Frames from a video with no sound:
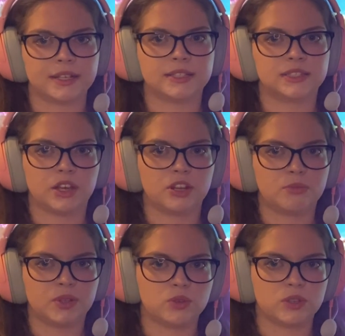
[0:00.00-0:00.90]
It's gonna
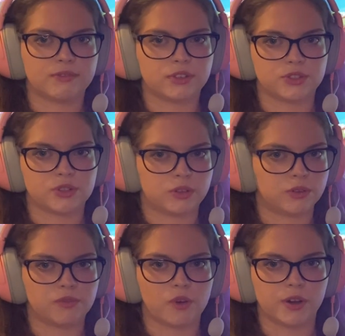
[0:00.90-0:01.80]
be
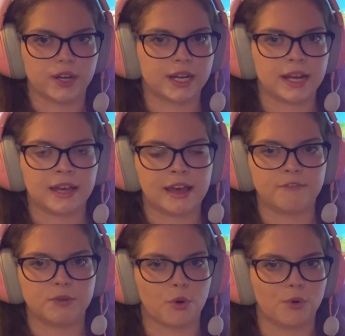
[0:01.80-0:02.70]
universal for
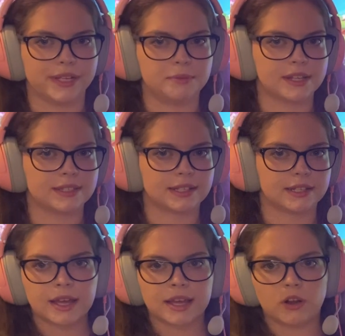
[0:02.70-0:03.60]
every pony
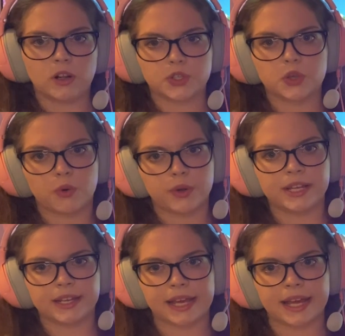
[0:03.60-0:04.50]
basically. And also,
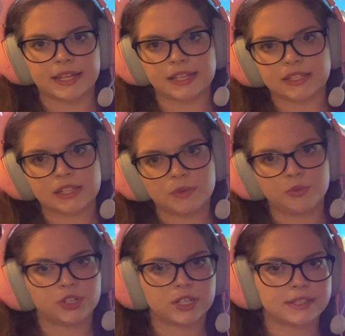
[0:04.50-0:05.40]
in case
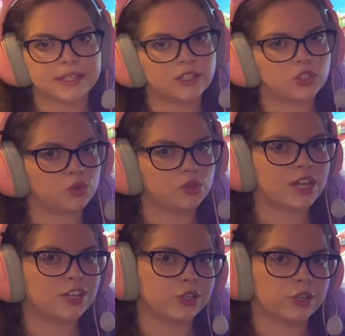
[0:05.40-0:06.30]
Libusha decides to
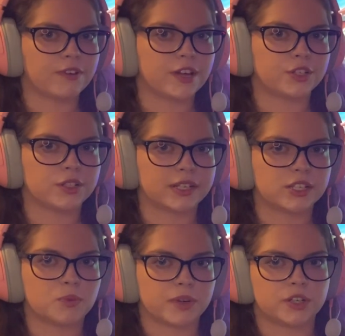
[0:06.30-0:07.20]
change her facial
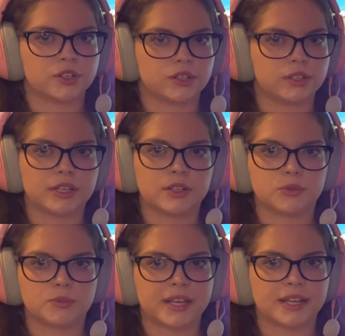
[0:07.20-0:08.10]
expression, it
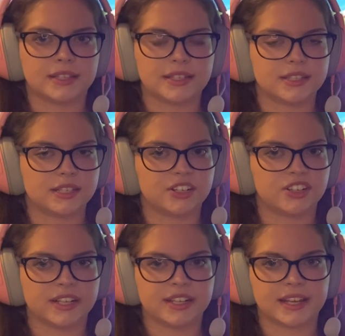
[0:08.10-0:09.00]
would make it
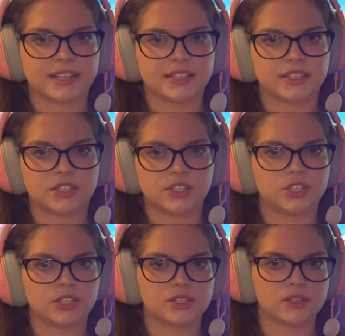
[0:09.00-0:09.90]
easier in case
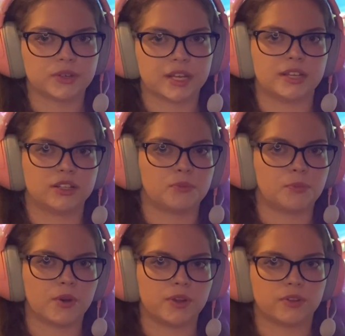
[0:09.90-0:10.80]
she's looking the
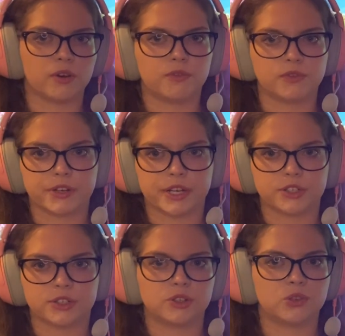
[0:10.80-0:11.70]
point of
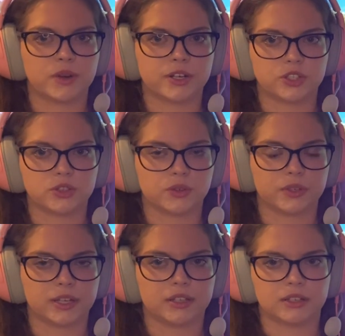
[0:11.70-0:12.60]
direction where she's
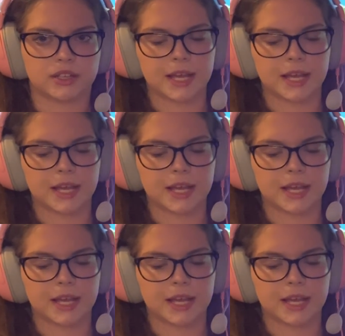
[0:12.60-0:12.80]
looking.